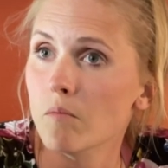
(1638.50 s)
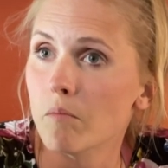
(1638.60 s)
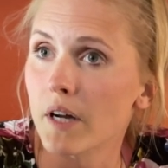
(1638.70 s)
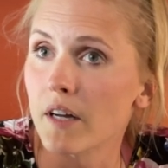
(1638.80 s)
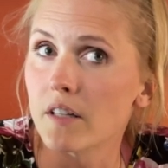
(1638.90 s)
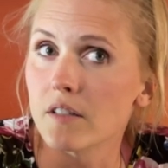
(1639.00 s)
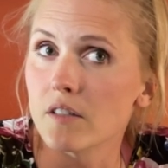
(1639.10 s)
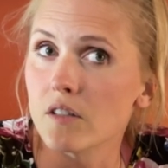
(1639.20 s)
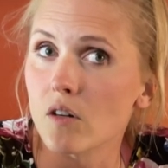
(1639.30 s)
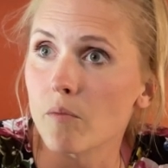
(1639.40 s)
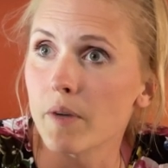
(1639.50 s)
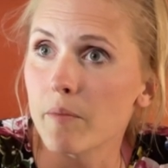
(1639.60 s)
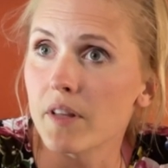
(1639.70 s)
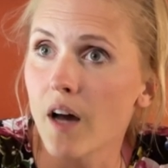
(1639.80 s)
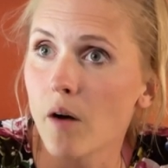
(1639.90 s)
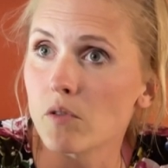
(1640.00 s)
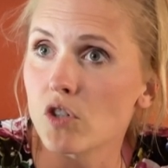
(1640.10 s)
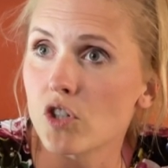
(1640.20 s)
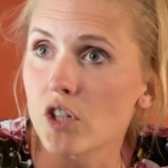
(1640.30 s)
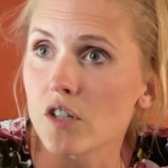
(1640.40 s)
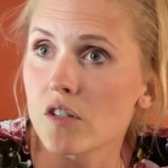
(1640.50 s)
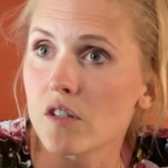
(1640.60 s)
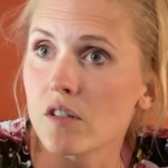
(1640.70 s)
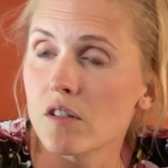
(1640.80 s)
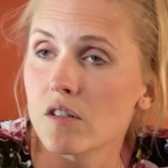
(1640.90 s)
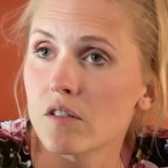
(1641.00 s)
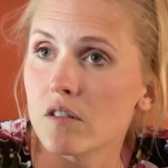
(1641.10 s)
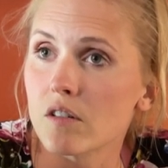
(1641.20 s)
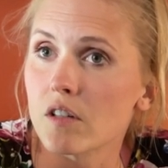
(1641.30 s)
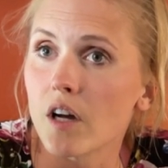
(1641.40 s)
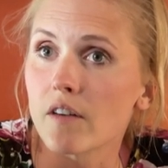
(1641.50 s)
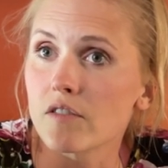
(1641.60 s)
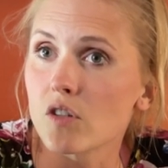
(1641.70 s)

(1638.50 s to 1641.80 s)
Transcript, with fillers: But, you know, maybe that was just enough.